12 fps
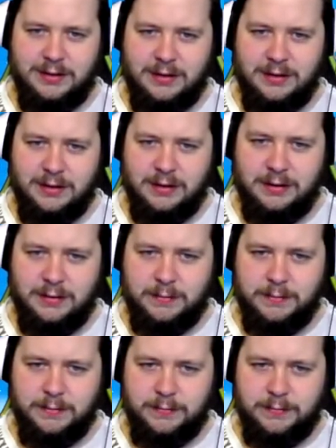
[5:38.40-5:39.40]

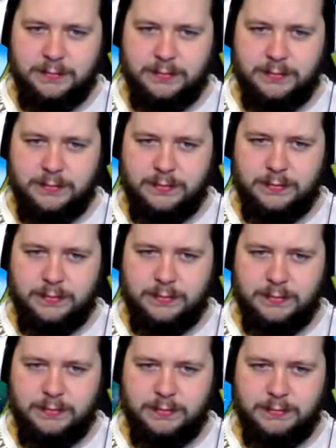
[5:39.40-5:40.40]

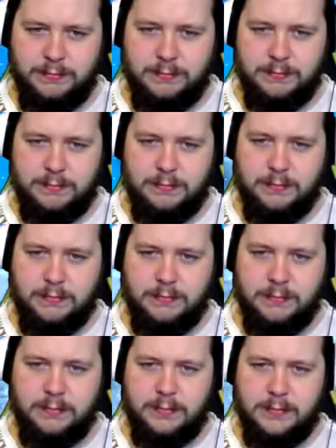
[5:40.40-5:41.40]

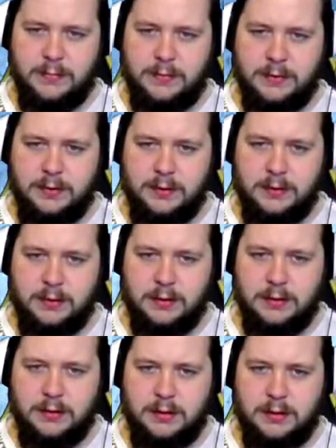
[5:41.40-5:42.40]

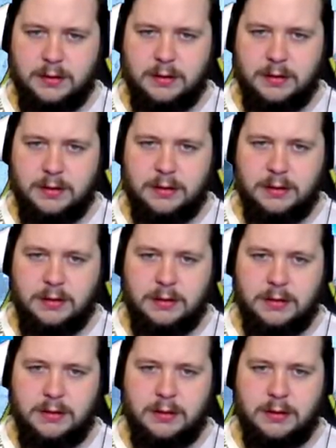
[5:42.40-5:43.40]

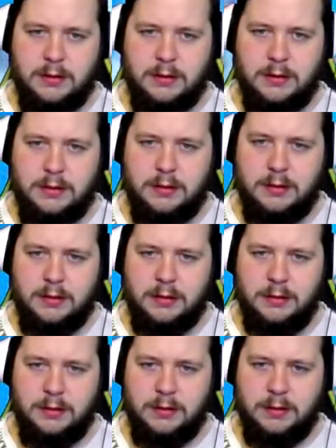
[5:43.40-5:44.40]

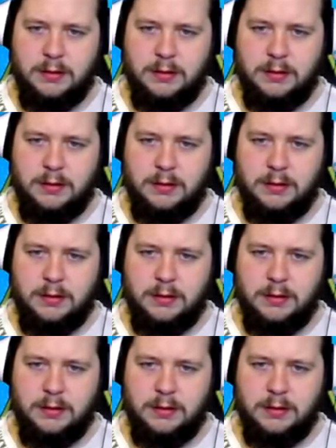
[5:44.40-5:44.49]
[no speech]